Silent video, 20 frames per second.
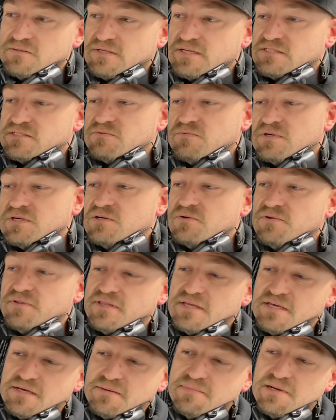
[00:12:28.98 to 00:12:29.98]
that's the one cool
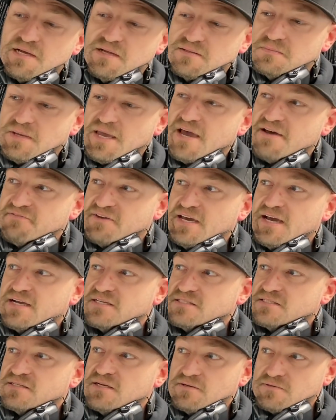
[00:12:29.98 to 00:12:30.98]
thing about
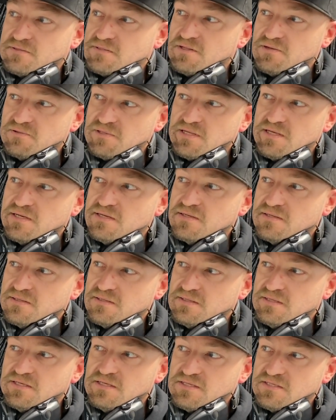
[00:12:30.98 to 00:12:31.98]
avgas 100 low lead
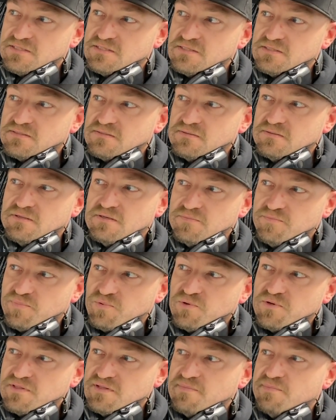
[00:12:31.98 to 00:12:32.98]
is the, the
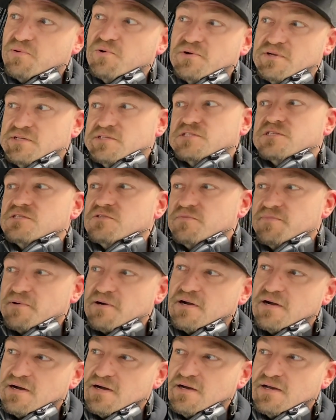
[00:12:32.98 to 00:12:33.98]
boiling, boiling point. is super
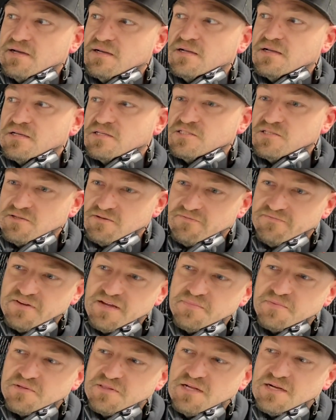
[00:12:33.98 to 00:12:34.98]
high. Right. So your
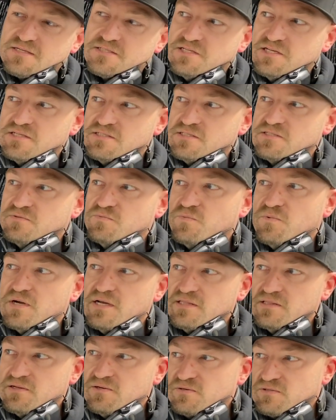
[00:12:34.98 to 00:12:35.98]
vapor lock chance is way
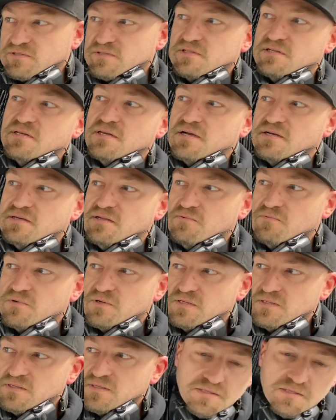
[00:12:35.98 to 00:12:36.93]
lower than 91.